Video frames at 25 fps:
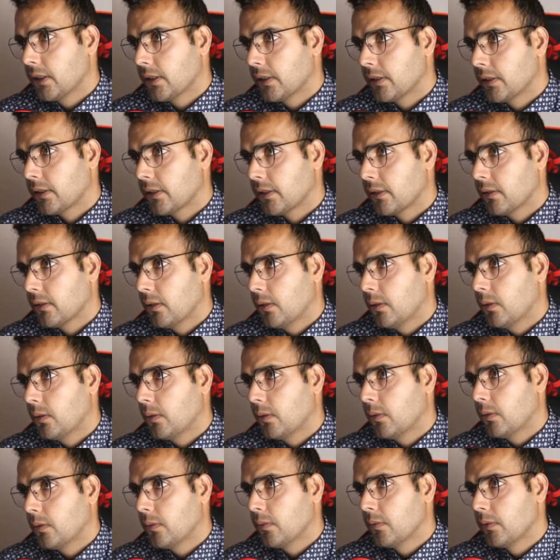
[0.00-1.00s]

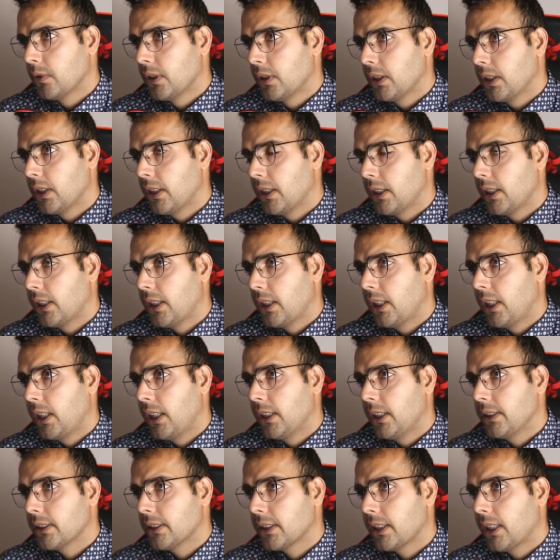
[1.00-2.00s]
So,
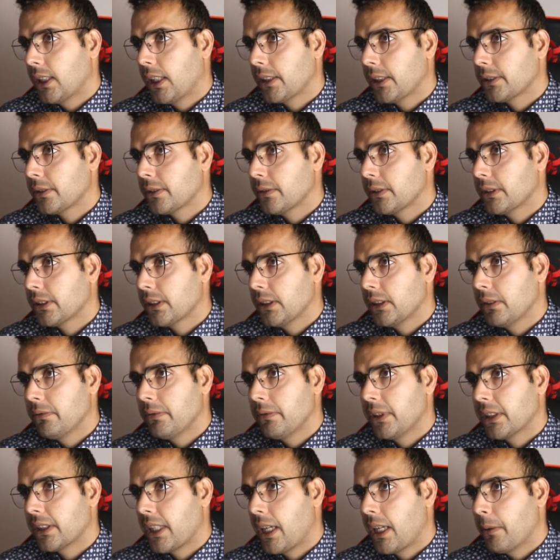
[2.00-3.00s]
and as you see,
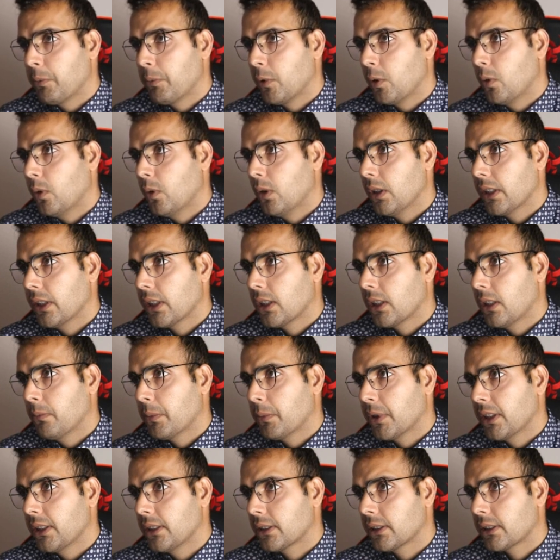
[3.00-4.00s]
we wrap all the
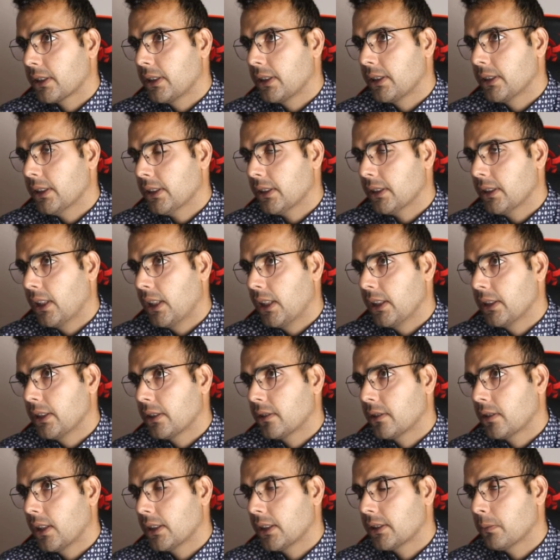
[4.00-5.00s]
component inside the
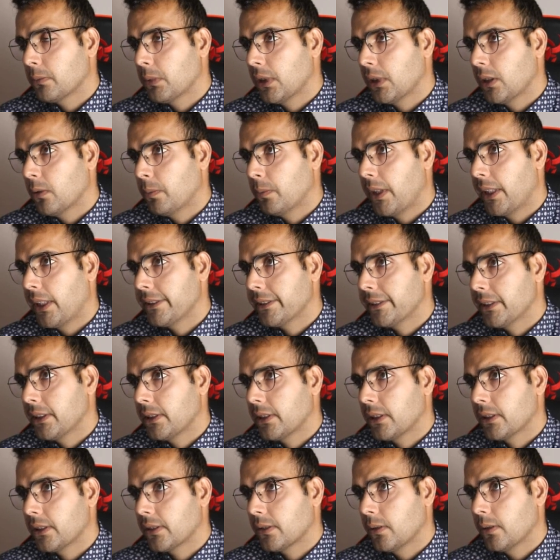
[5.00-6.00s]
touchable
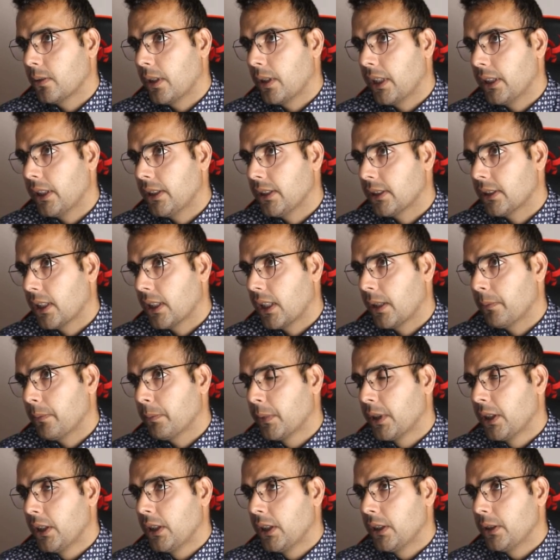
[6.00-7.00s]
opacity, so anytime
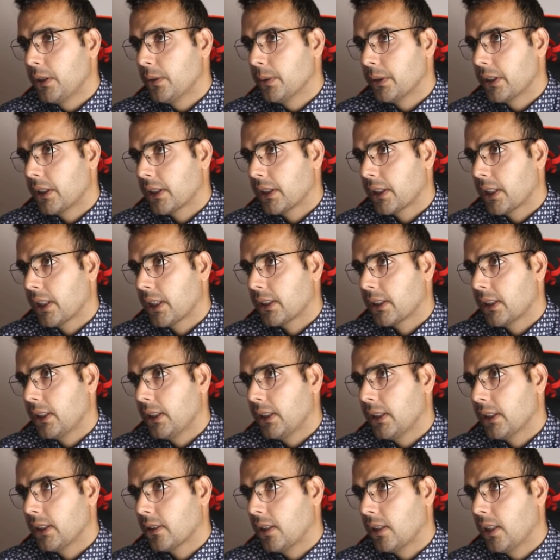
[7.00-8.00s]
user can
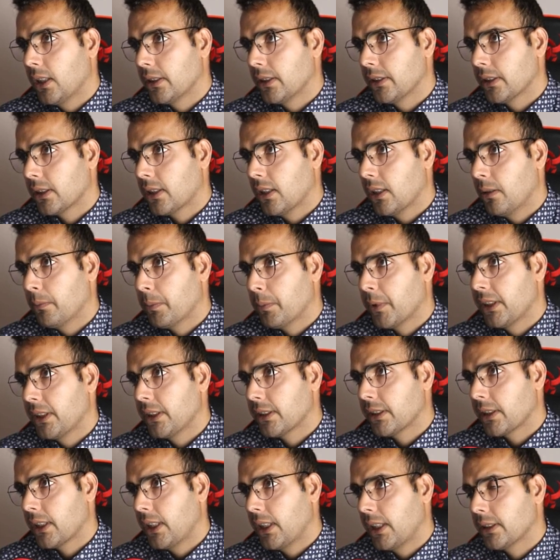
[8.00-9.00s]
click on the
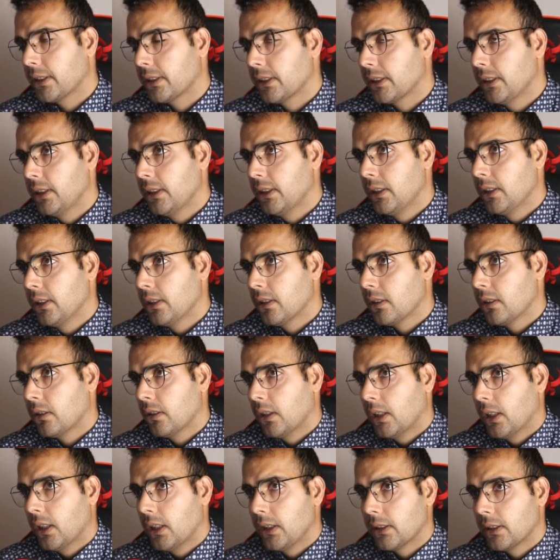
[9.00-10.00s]
component and
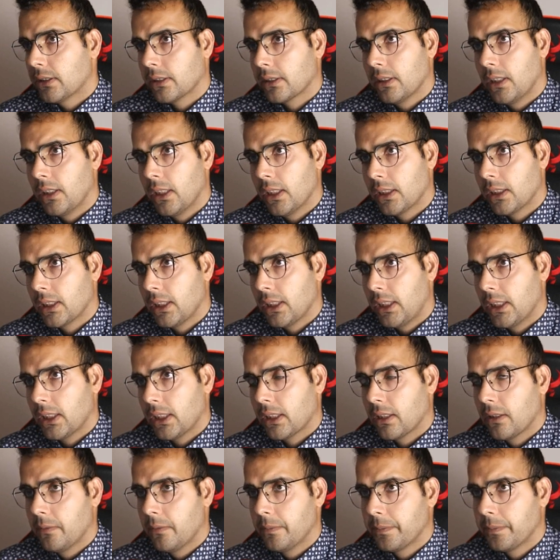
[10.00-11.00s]
calls onClick.
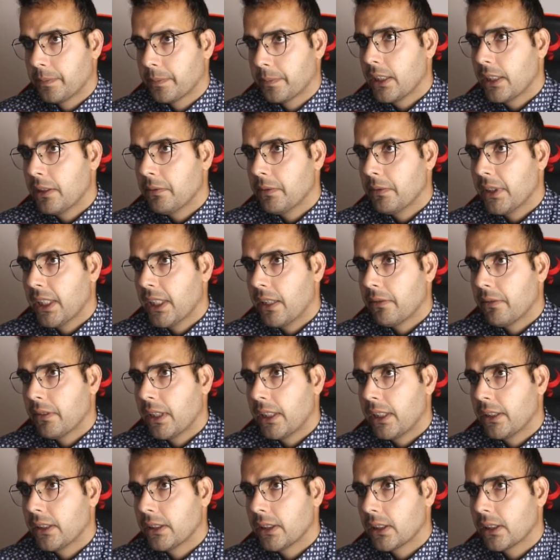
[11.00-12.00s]
Then we have
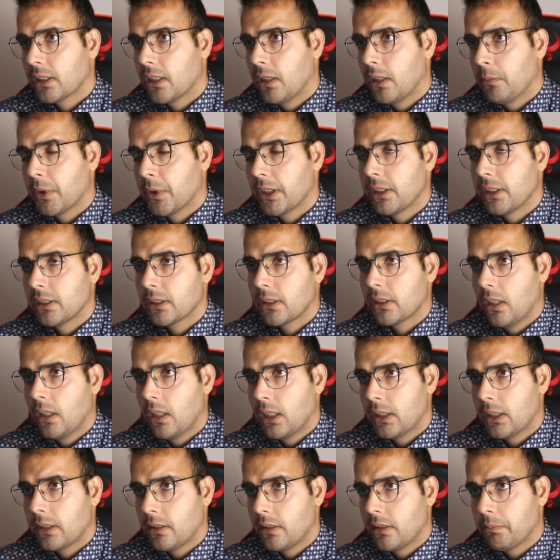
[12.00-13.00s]
another component
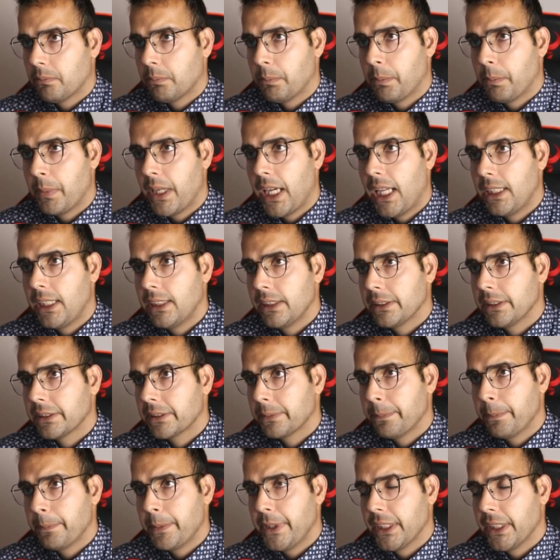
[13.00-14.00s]
called
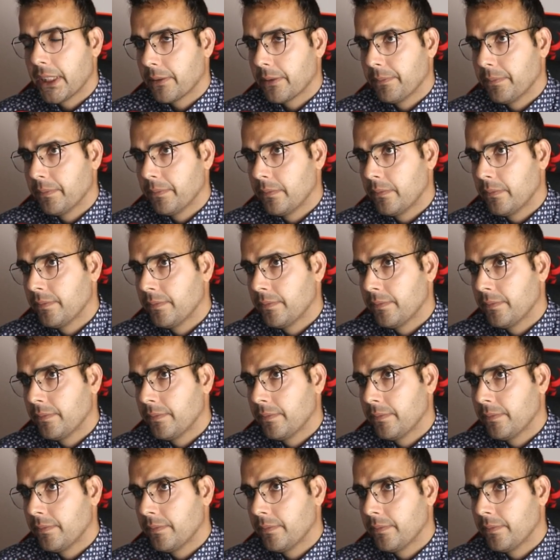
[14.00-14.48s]
balance big.